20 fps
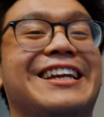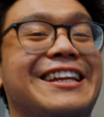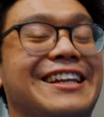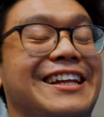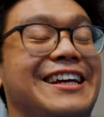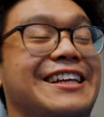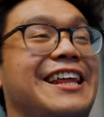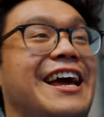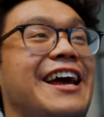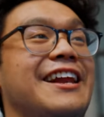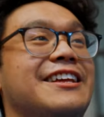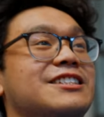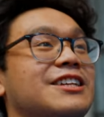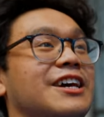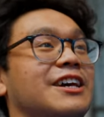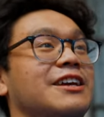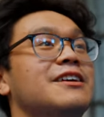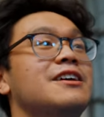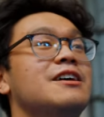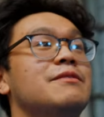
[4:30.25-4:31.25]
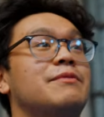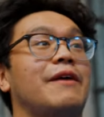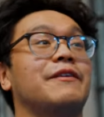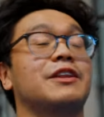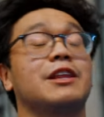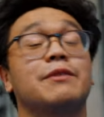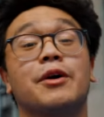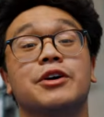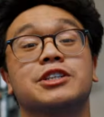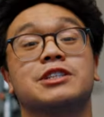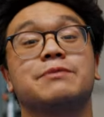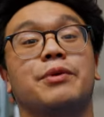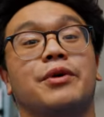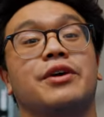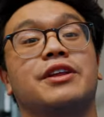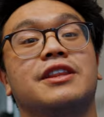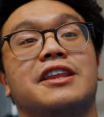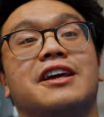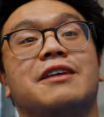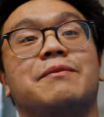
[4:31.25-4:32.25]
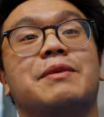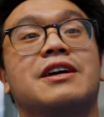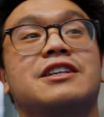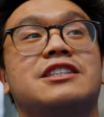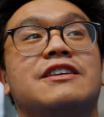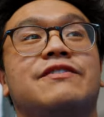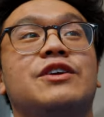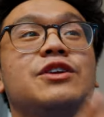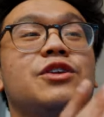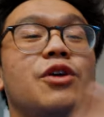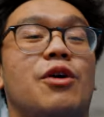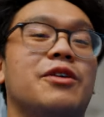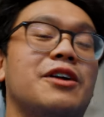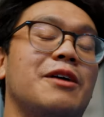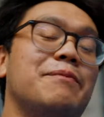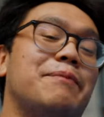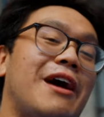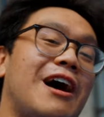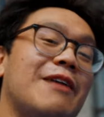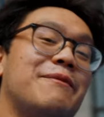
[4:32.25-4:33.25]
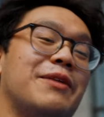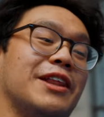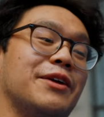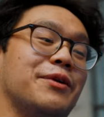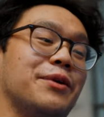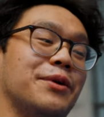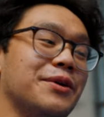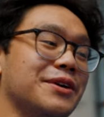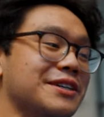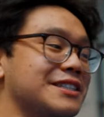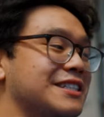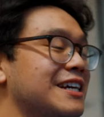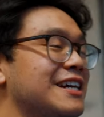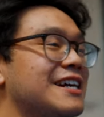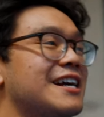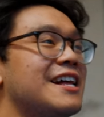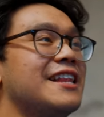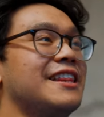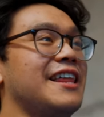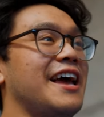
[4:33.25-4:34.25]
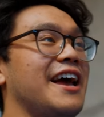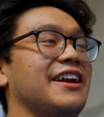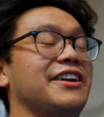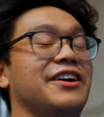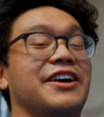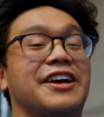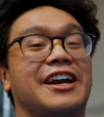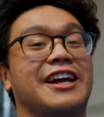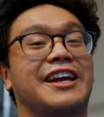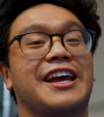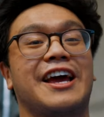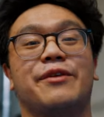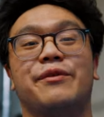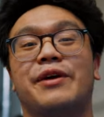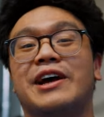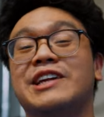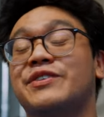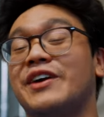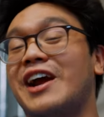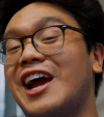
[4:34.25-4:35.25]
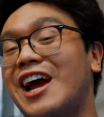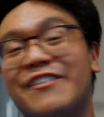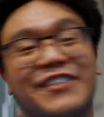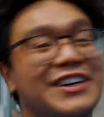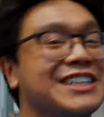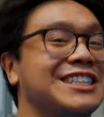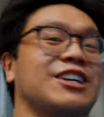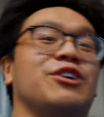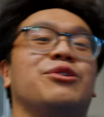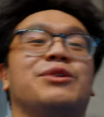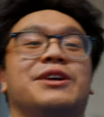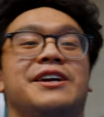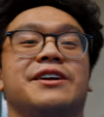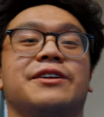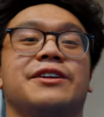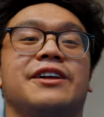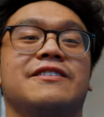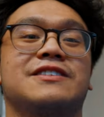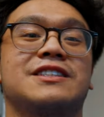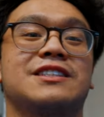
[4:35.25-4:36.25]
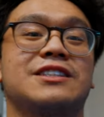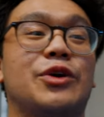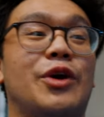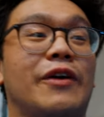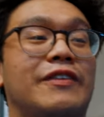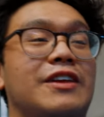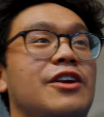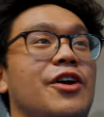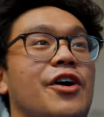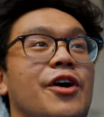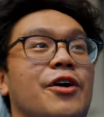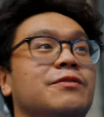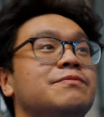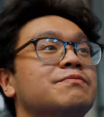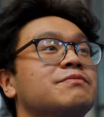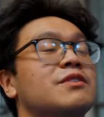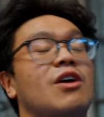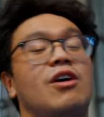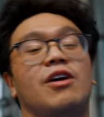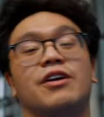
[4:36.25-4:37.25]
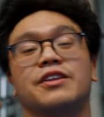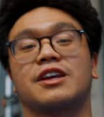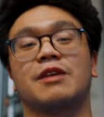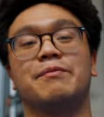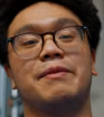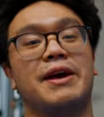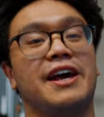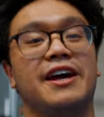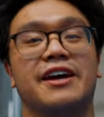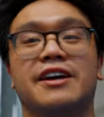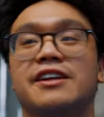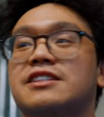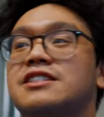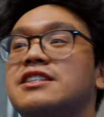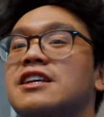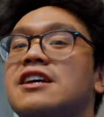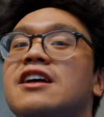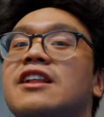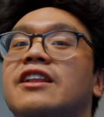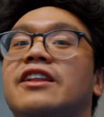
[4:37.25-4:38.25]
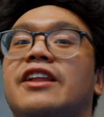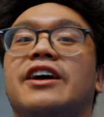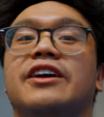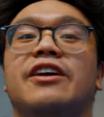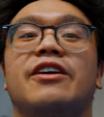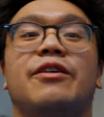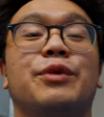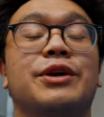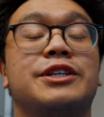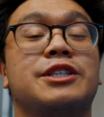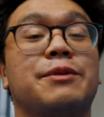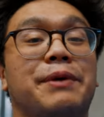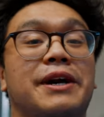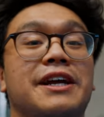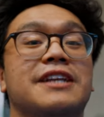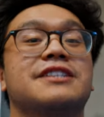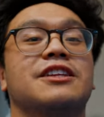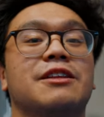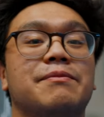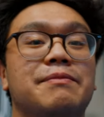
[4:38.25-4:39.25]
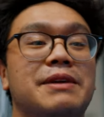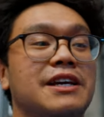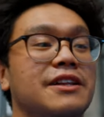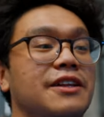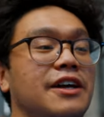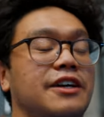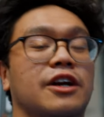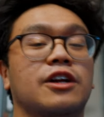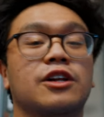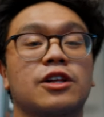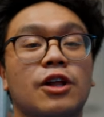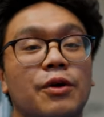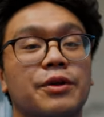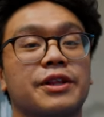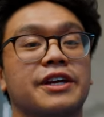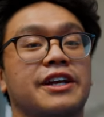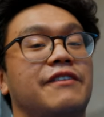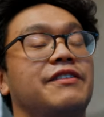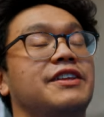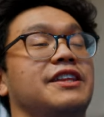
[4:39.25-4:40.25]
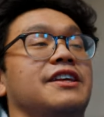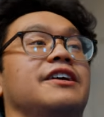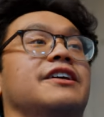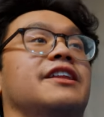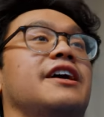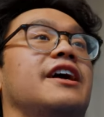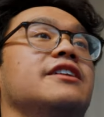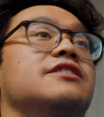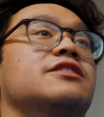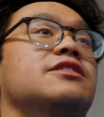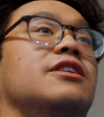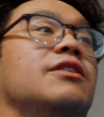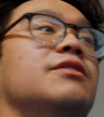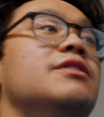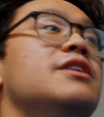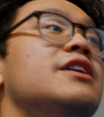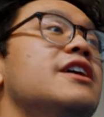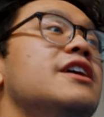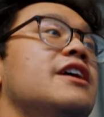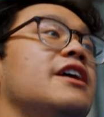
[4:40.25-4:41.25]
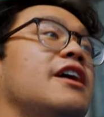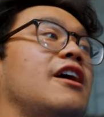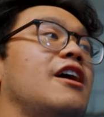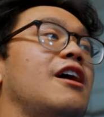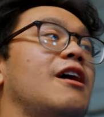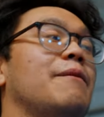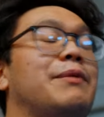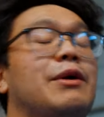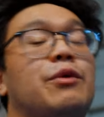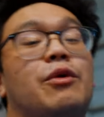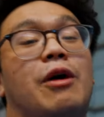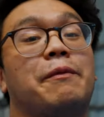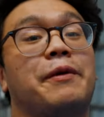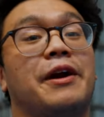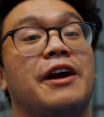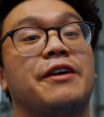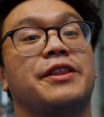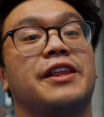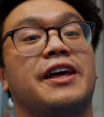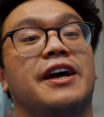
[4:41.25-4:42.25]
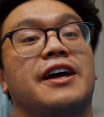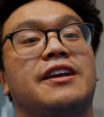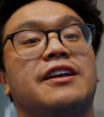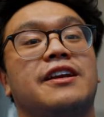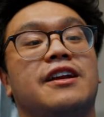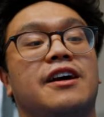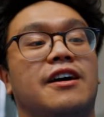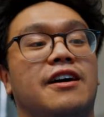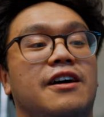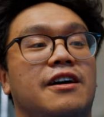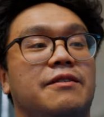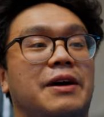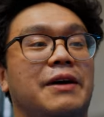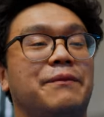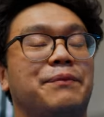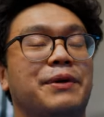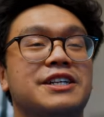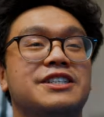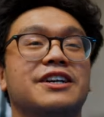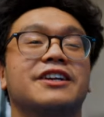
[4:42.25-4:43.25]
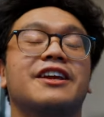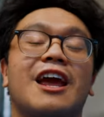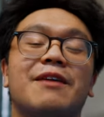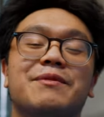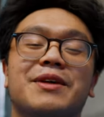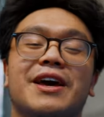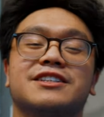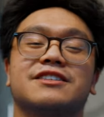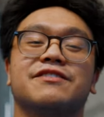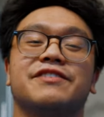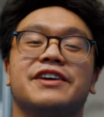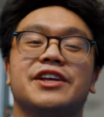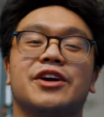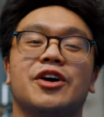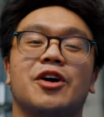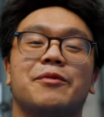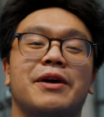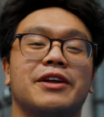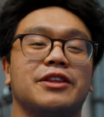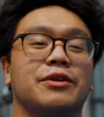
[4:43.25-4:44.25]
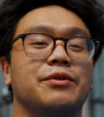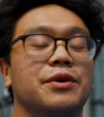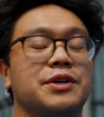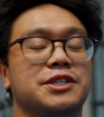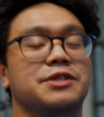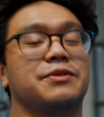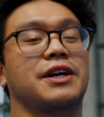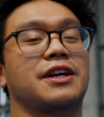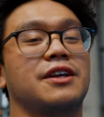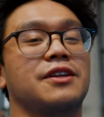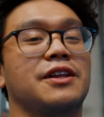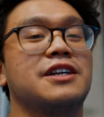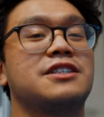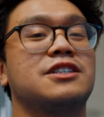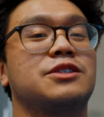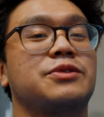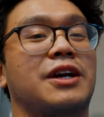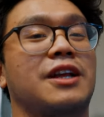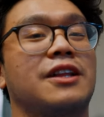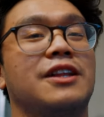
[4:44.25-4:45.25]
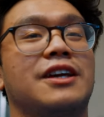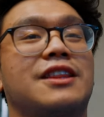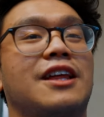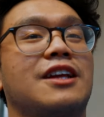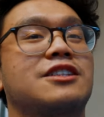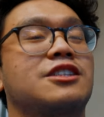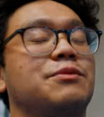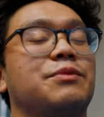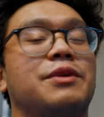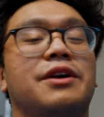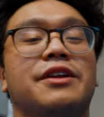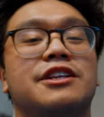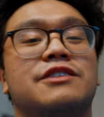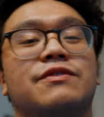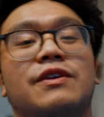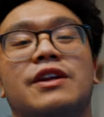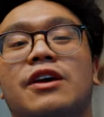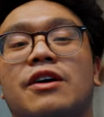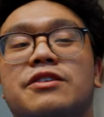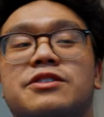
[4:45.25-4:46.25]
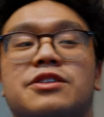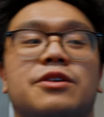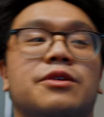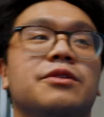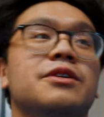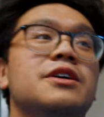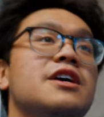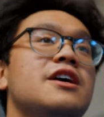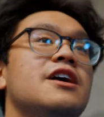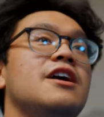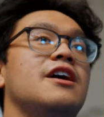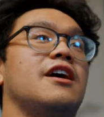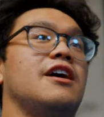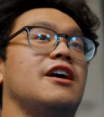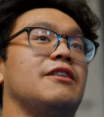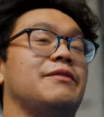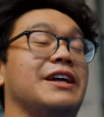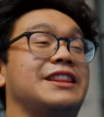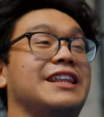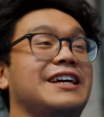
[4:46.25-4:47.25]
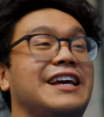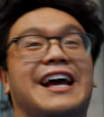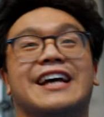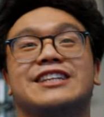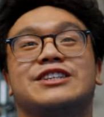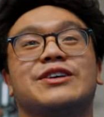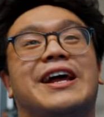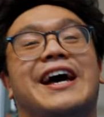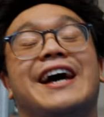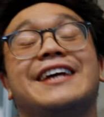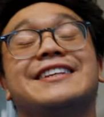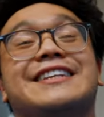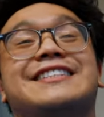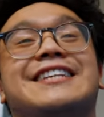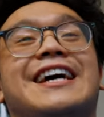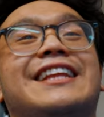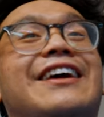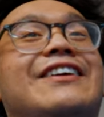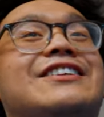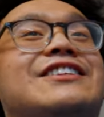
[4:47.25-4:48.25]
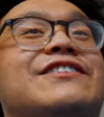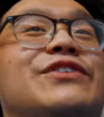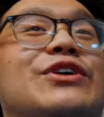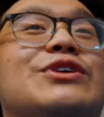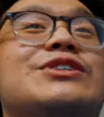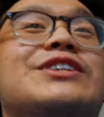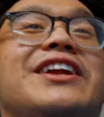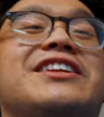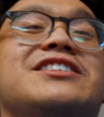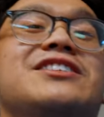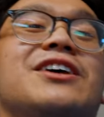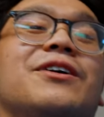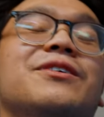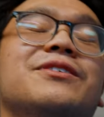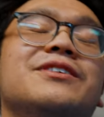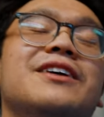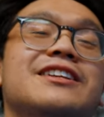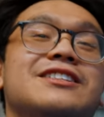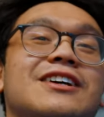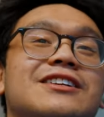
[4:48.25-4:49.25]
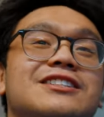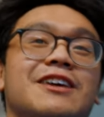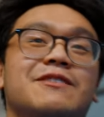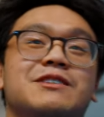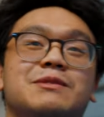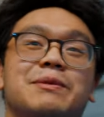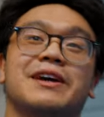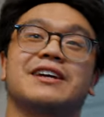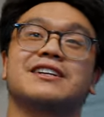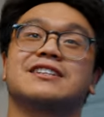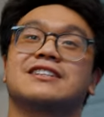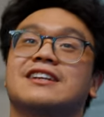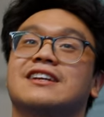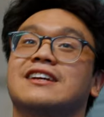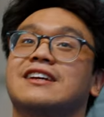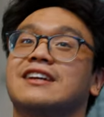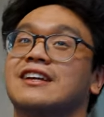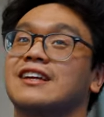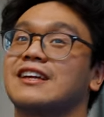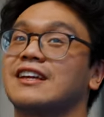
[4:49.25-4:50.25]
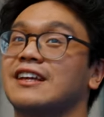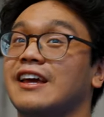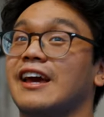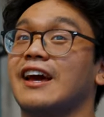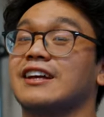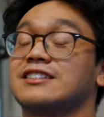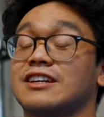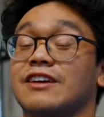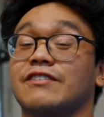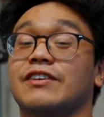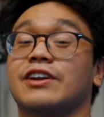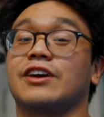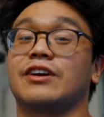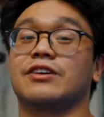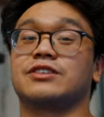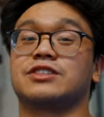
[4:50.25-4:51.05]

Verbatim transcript: Like that is like probably the most important thing because if you don't abide by the rules, then you're gonna get reds for every single one of your lifts. So you have to know all the commands, like what to bring into the meet, like your clothing, everything like that. So uh, be well prepared to that. Um, I'm pretty sure Game Day has a video about the rules and regulations, so I can link that somewhere in this video too. Um, I think I had, dude, It had like 10,000 views on it too. It's on yeah, Tim's it's page. Yeah, it's a good video.